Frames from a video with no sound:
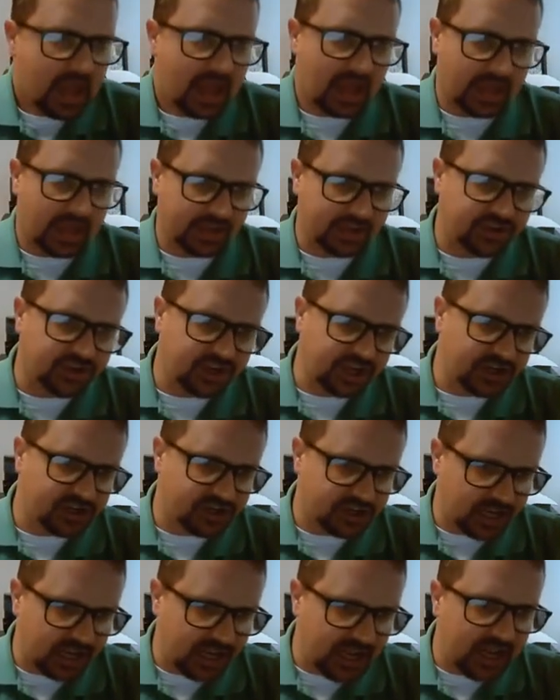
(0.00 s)

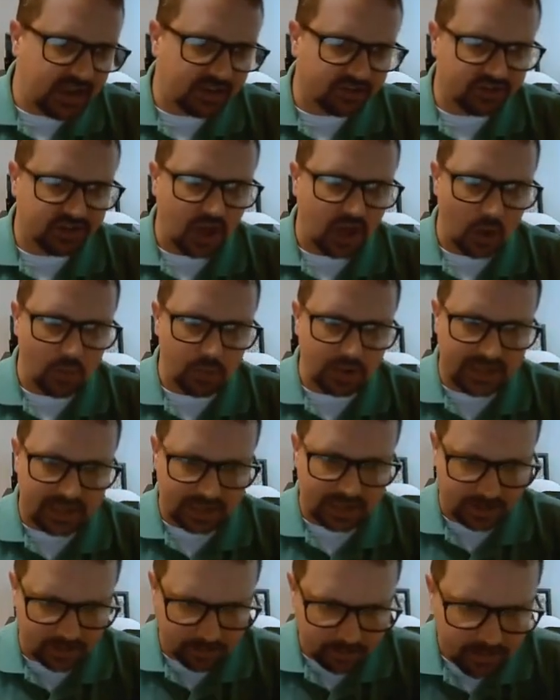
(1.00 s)
IgG is go
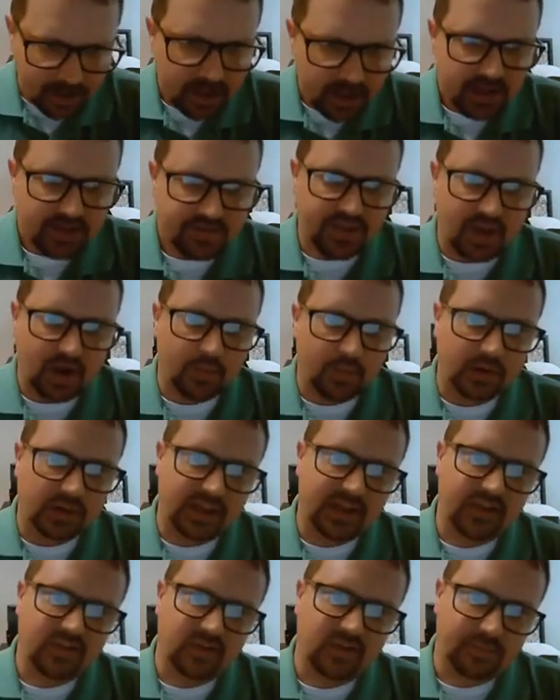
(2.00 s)
get them. They're
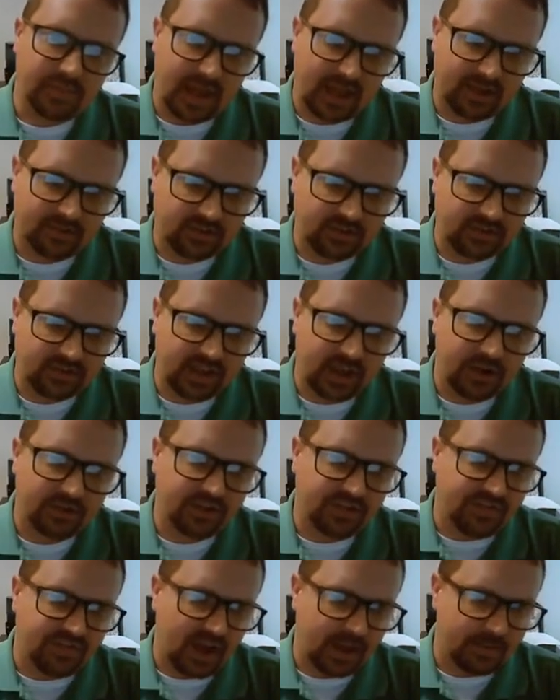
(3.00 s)
released from plasma cells
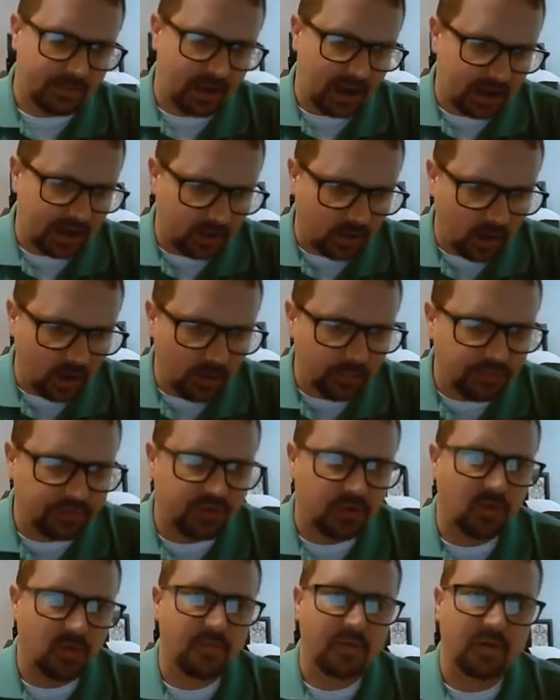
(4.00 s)
to fight microbes.
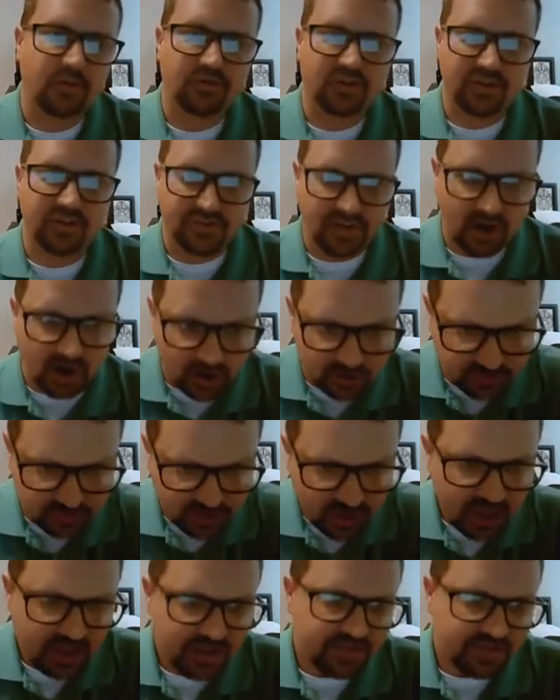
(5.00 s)
They're the most diverse.